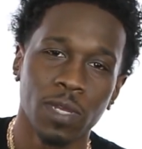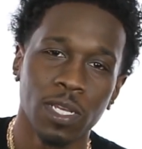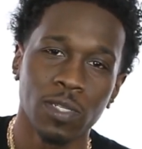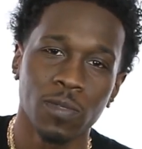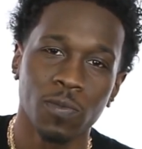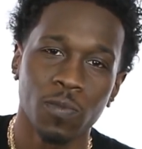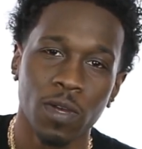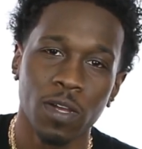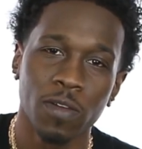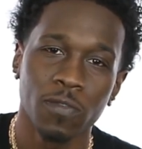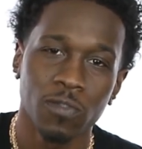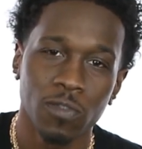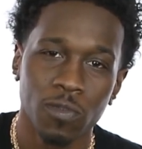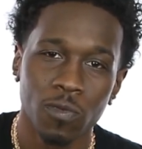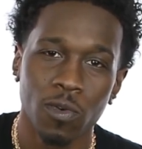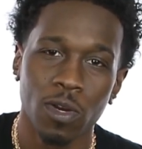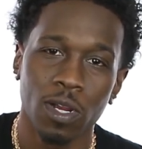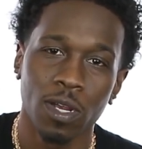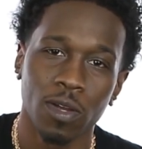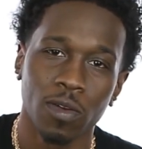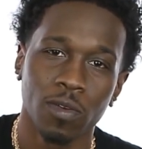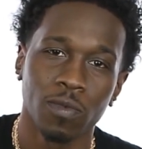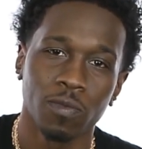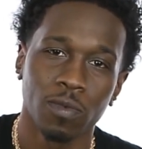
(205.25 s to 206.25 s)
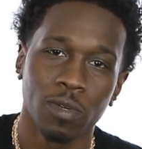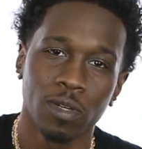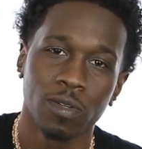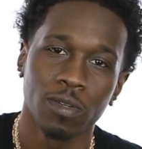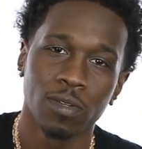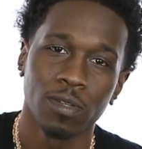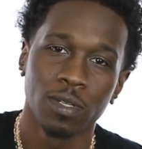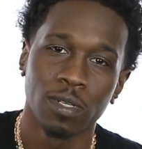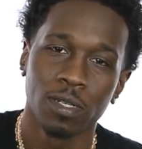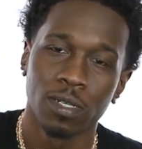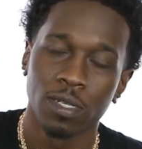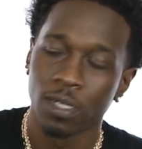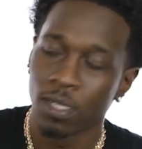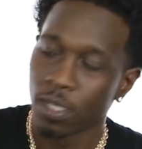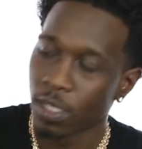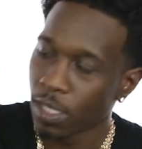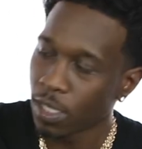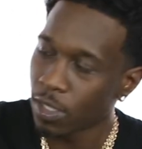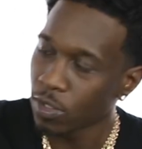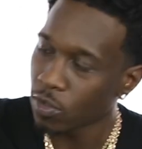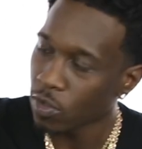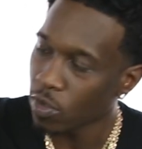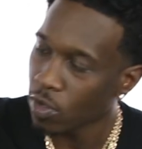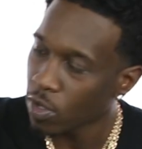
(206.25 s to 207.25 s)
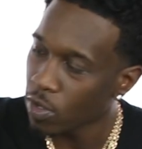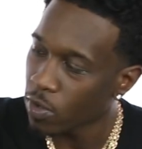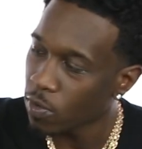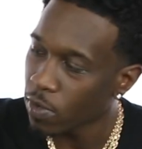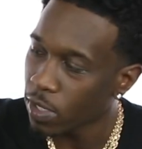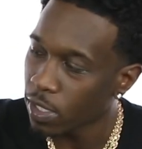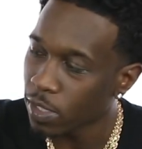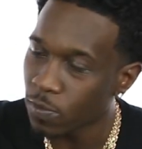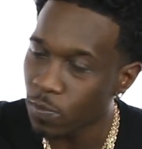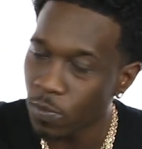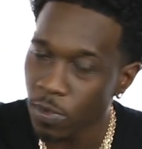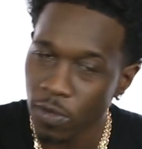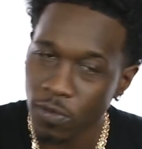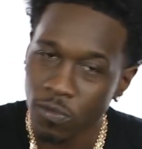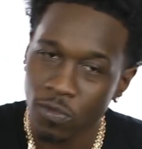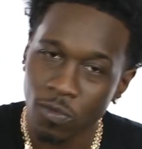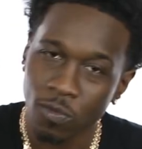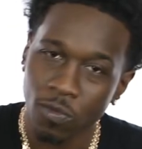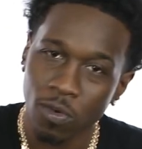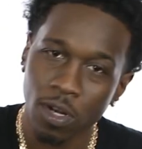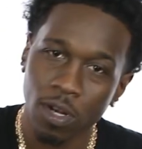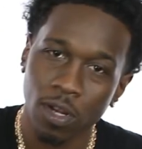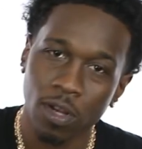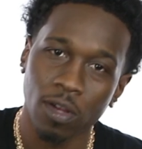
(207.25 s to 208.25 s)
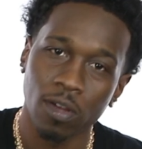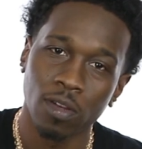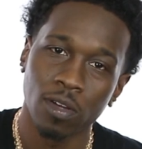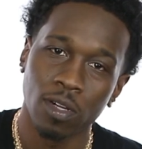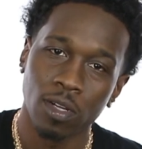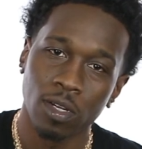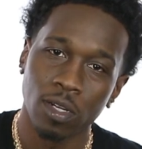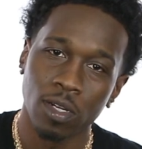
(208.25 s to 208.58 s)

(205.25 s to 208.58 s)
It's buffs around, bro. It's always buffs around.